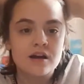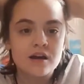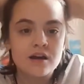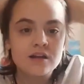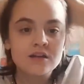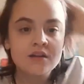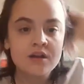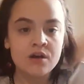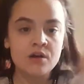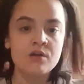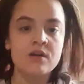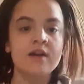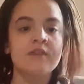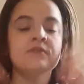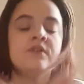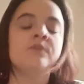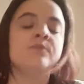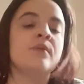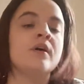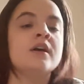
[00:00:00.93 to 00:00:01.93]
Hello,
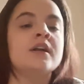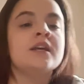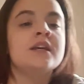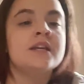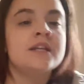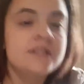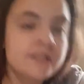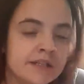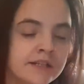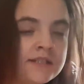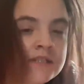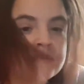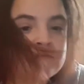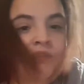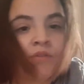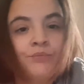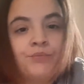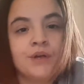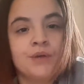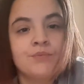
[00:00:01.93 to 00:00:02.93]
everybody. It's Izzy
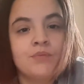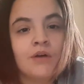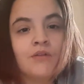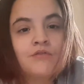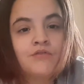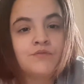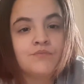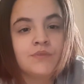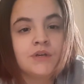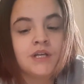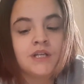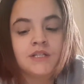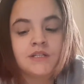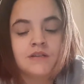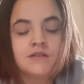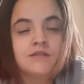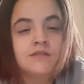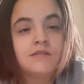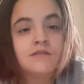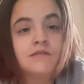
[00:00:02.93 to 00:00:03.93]
from Big Brothers Big
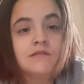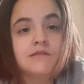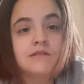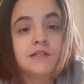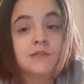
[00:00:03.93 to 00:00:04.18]
Sisters.